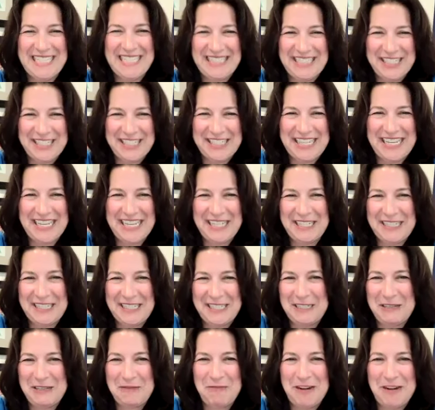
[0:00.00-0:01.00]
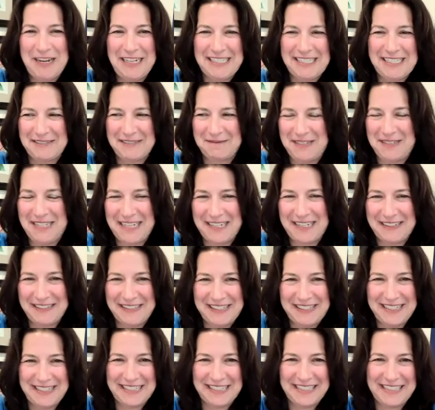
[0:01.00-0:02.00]
Just gets in the way sometimes,
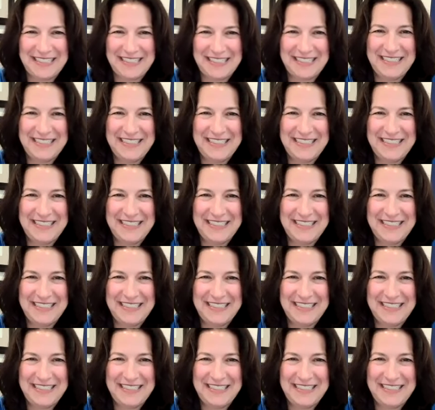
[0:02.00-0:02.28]
doesn't it?